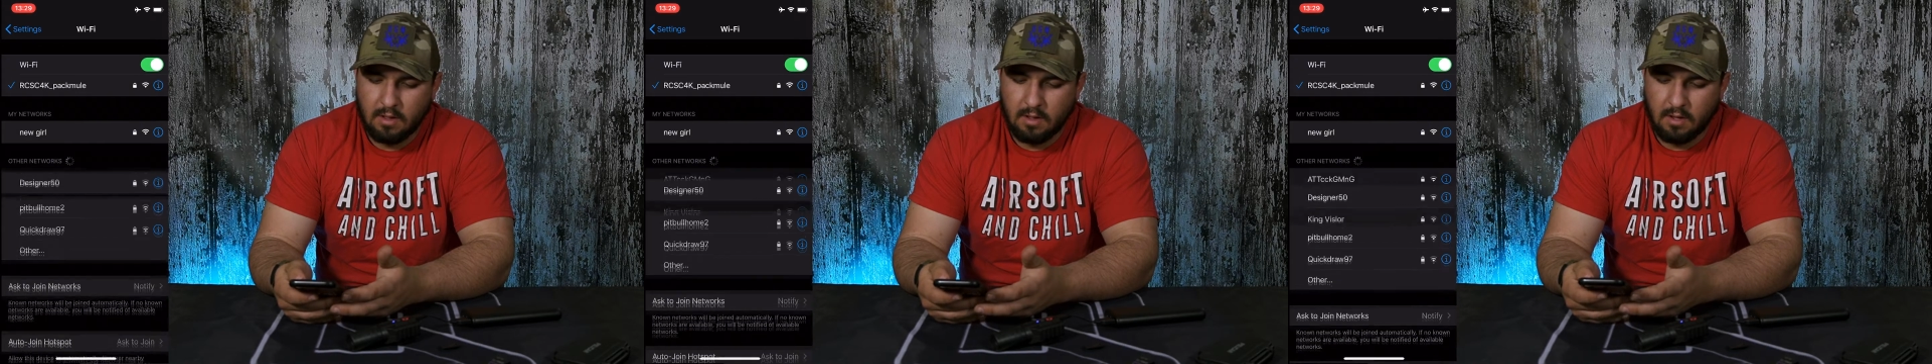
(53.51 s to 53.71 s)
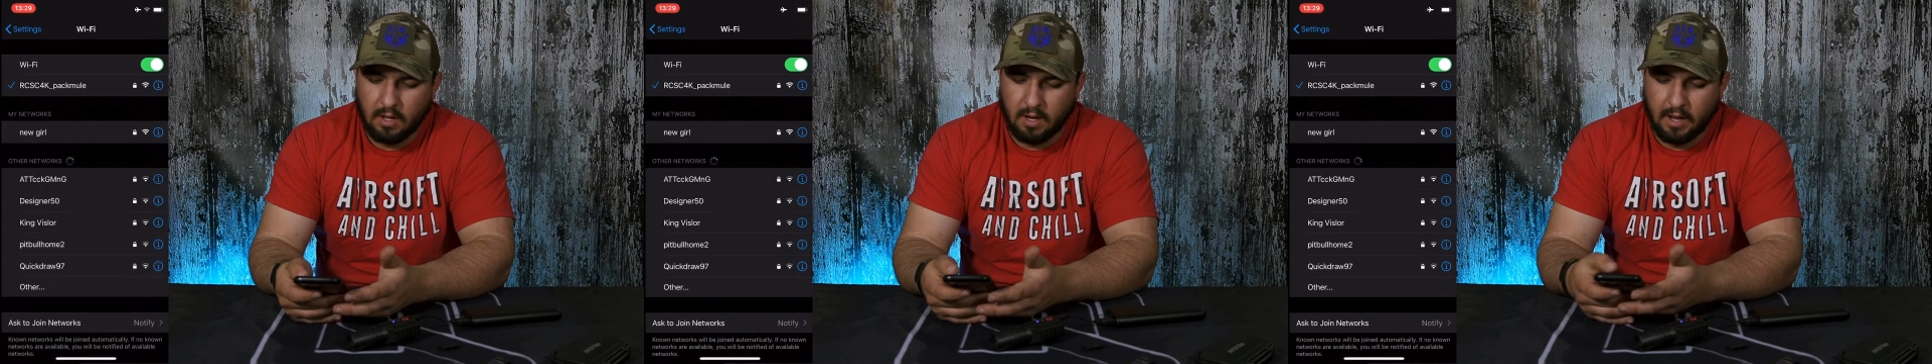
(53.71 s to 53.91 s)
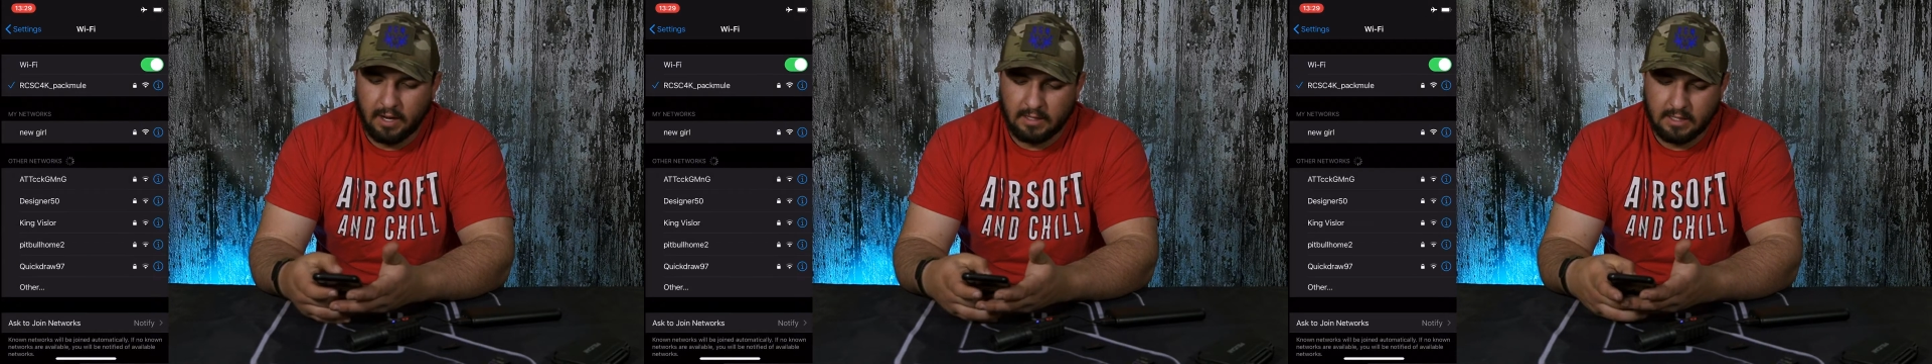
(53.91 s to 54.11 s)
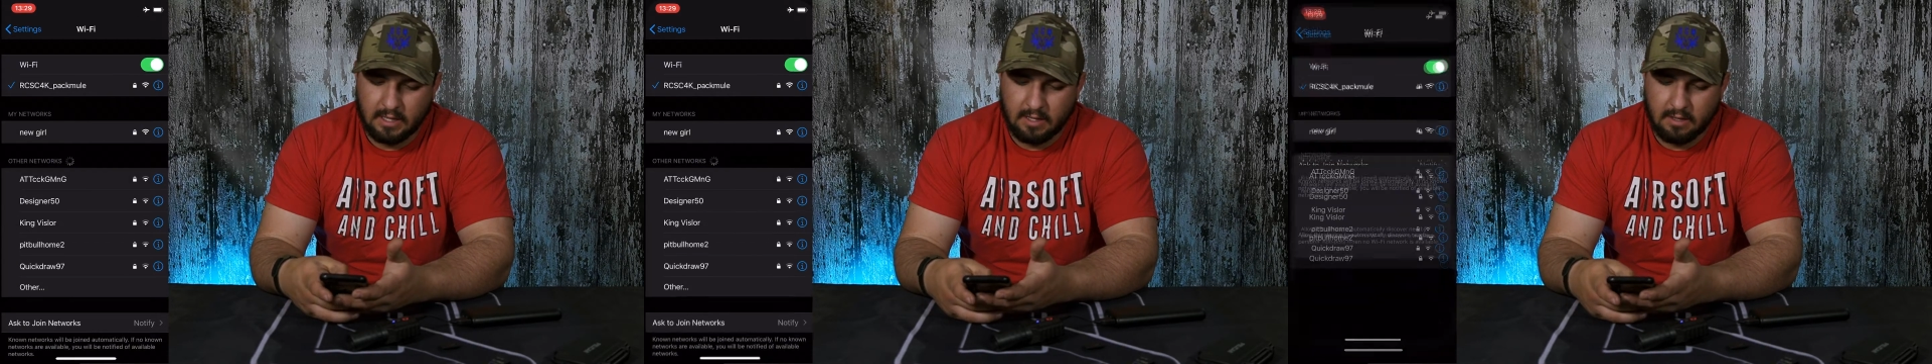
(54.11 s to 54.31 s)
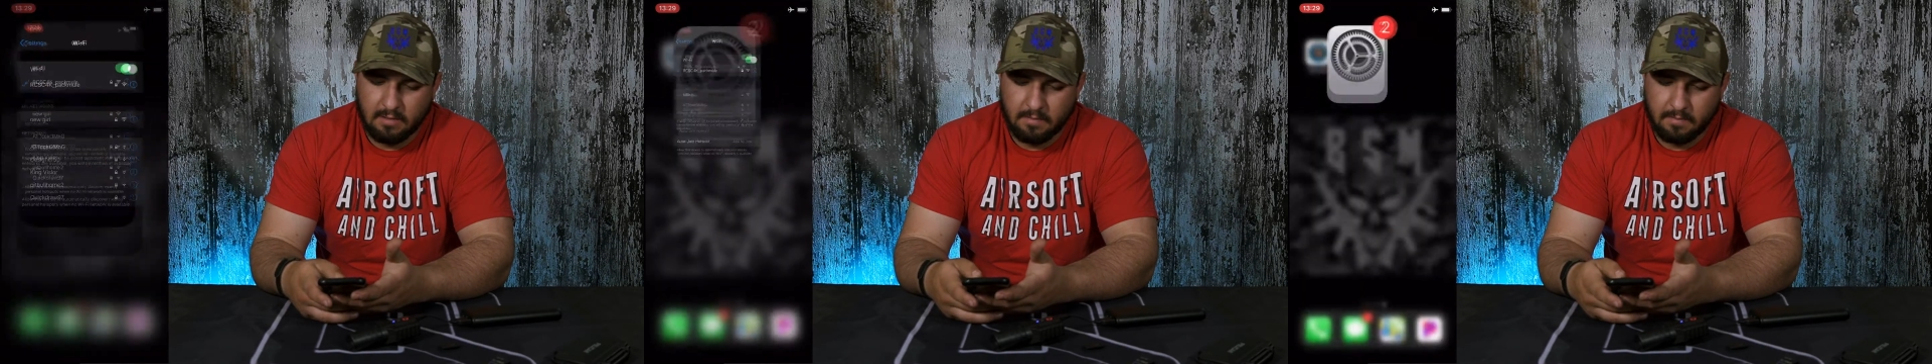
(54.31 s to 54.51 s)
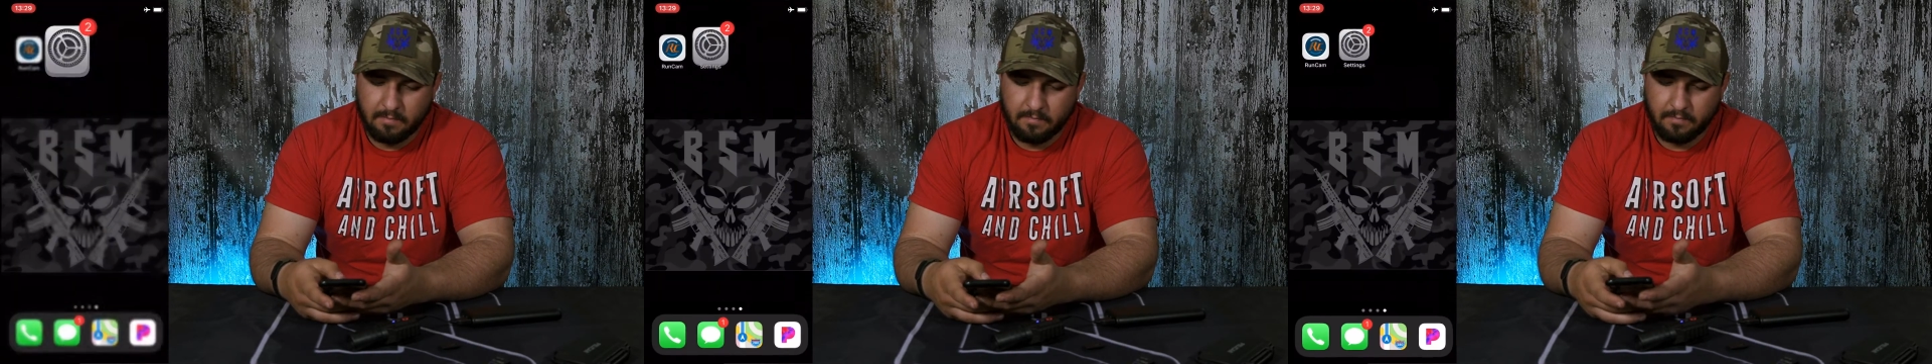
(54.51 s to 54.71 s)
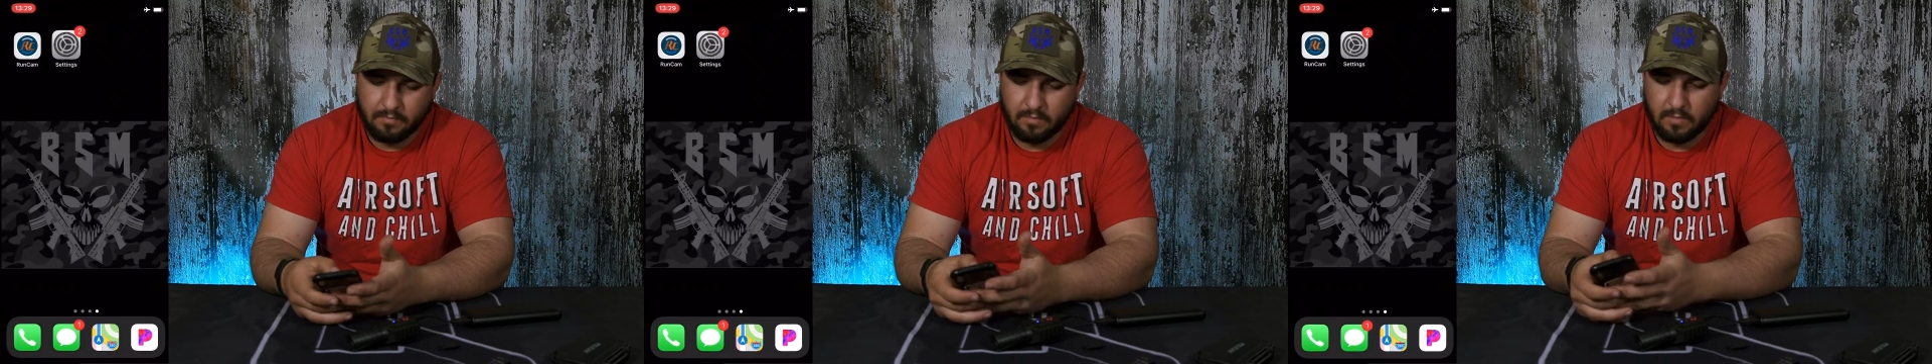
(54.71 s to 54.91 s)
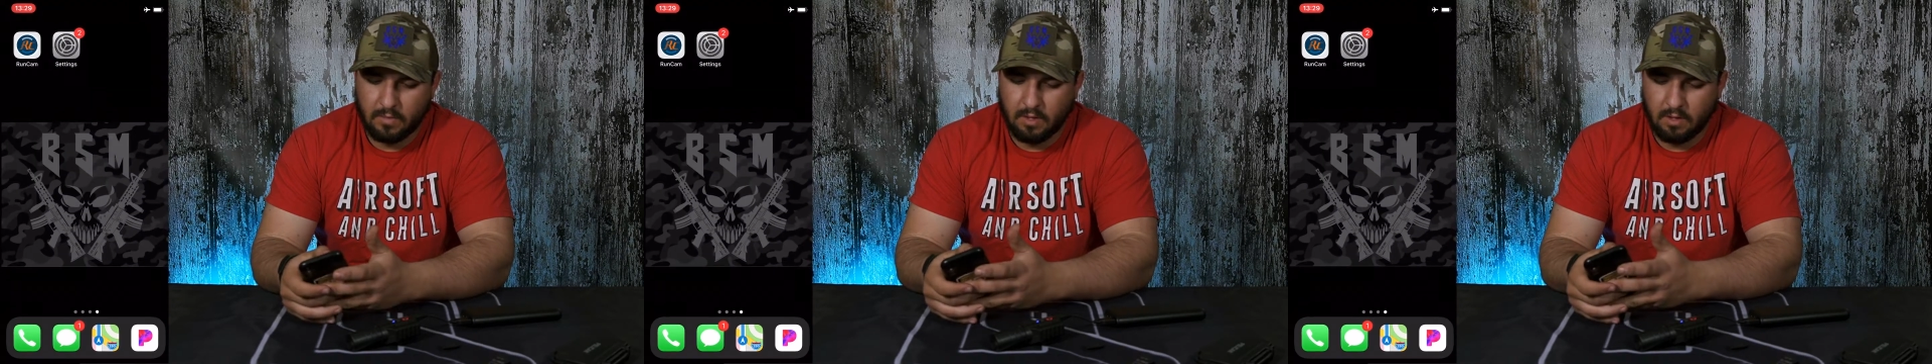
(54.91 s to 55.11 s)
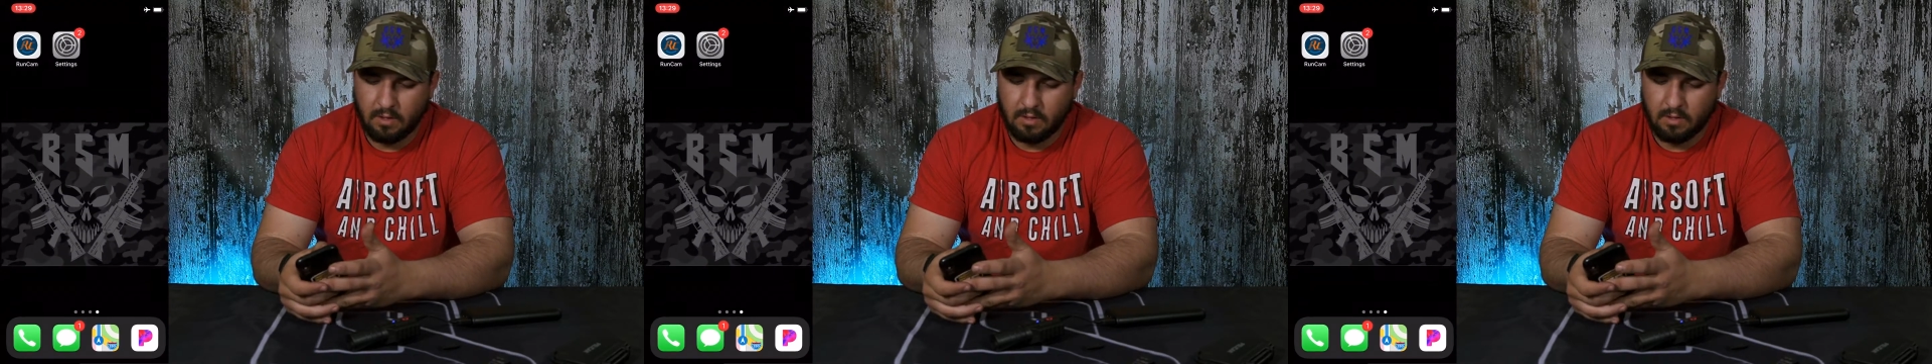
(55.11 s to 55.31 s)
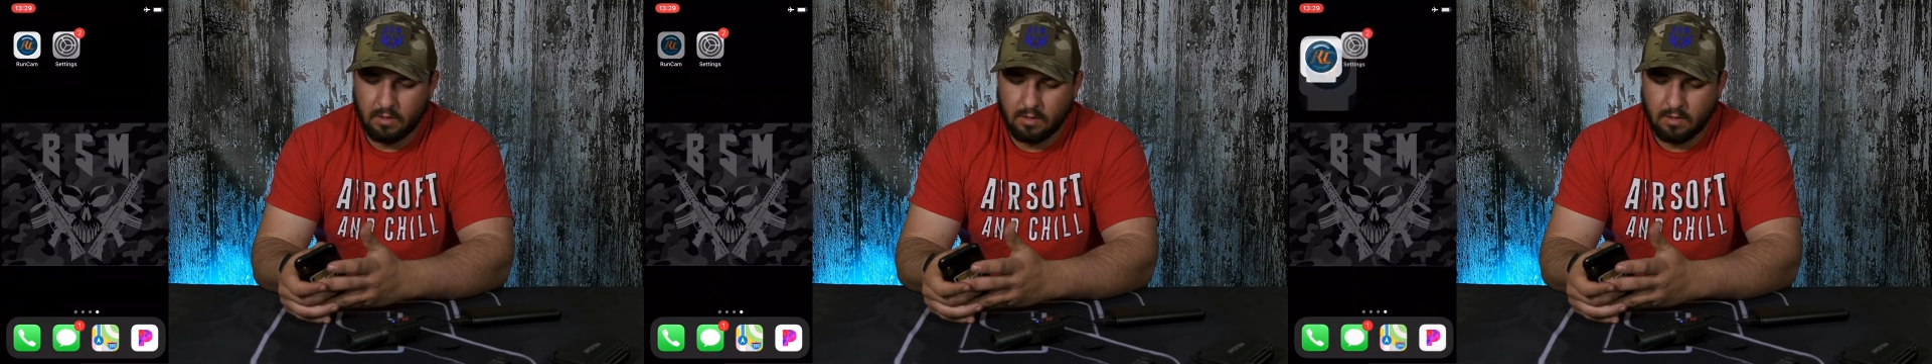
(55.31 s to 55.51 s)
Connect to it.
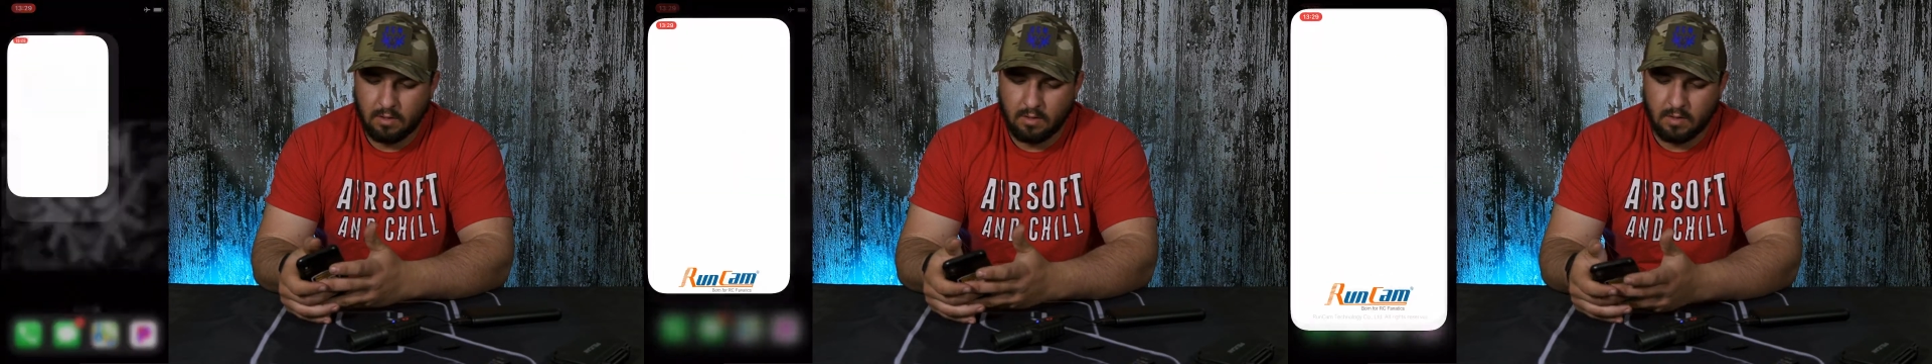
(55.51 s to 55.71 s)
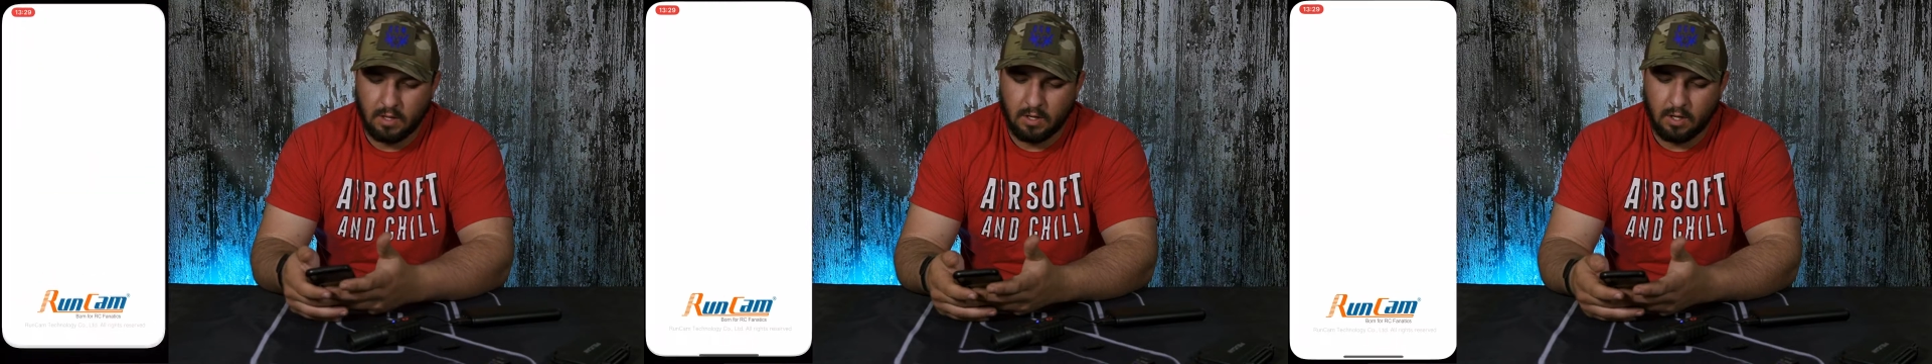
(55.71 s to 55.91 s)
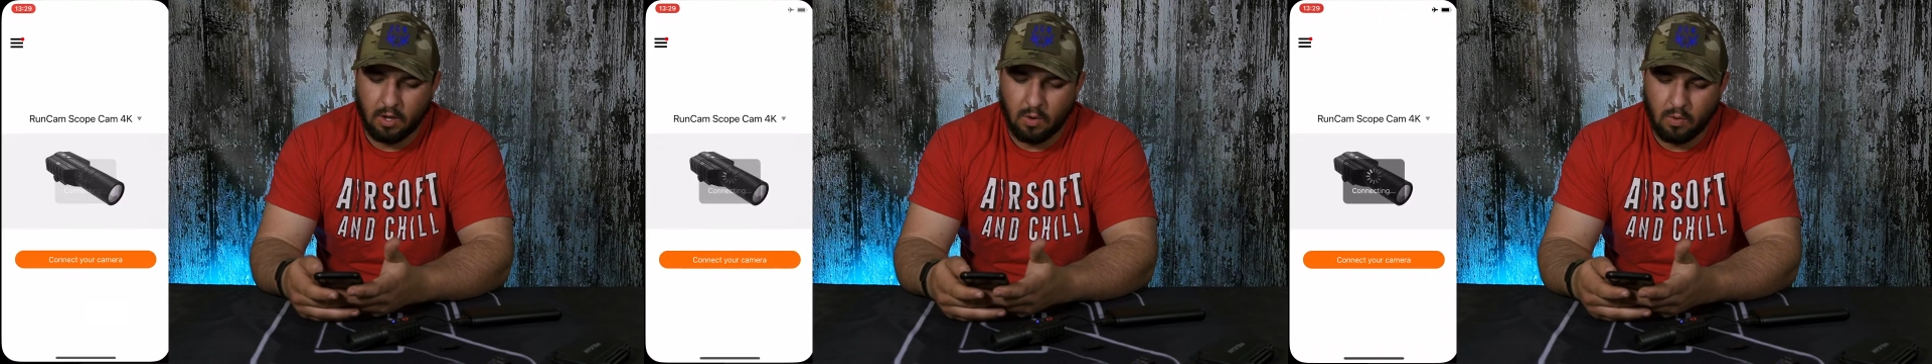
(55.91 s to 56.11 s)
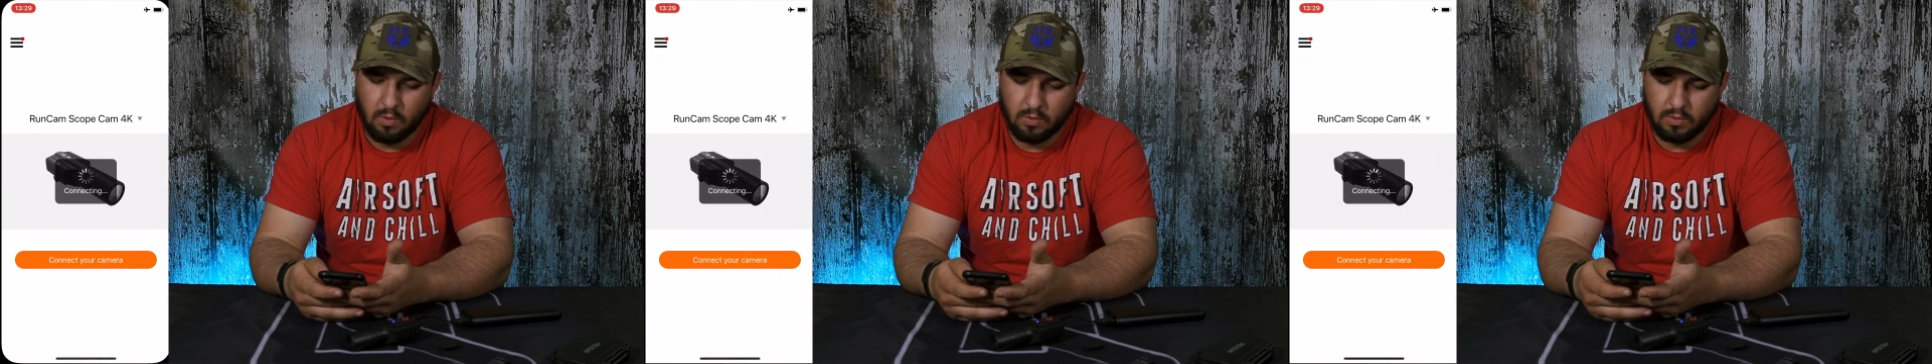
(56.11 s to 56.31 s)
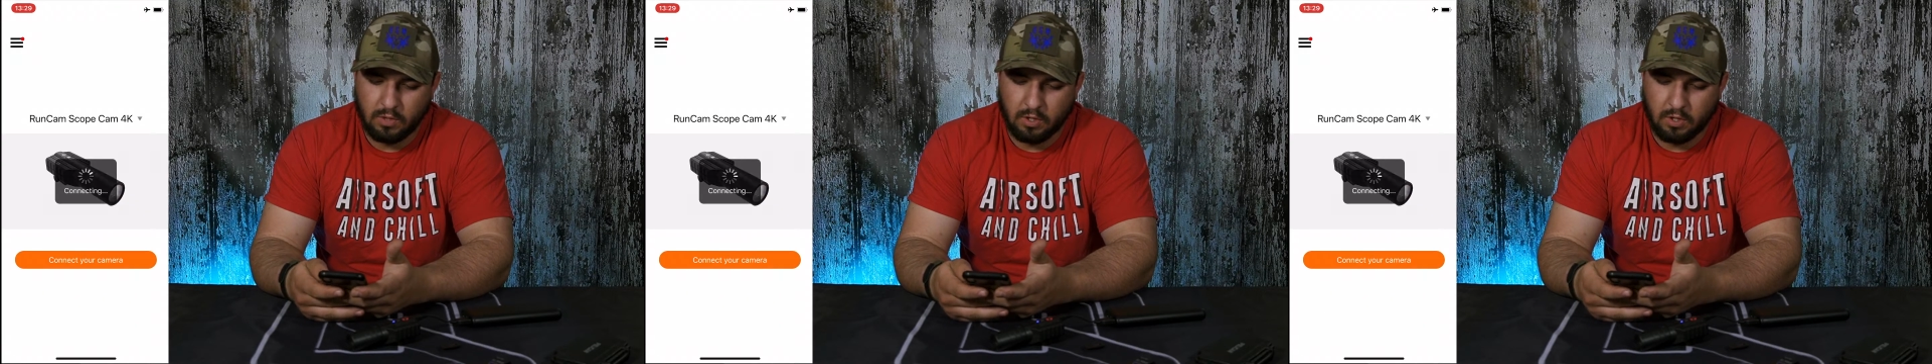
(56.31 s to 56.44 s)
Then go to